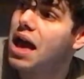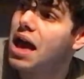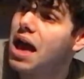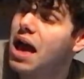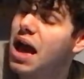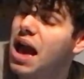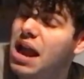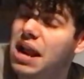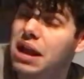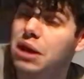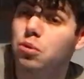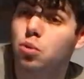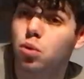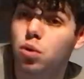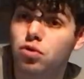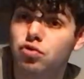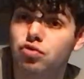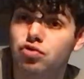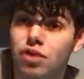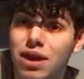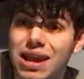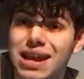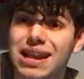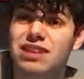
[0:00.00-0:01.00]
it would
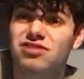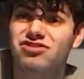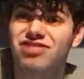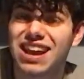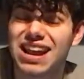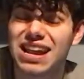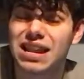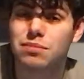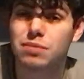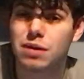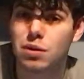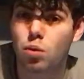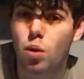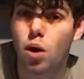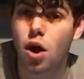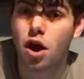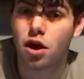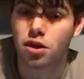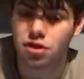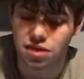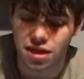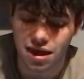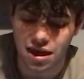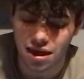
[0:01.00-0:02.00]
really, really be
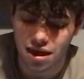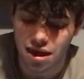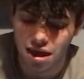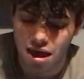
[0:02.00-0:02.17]
worth it.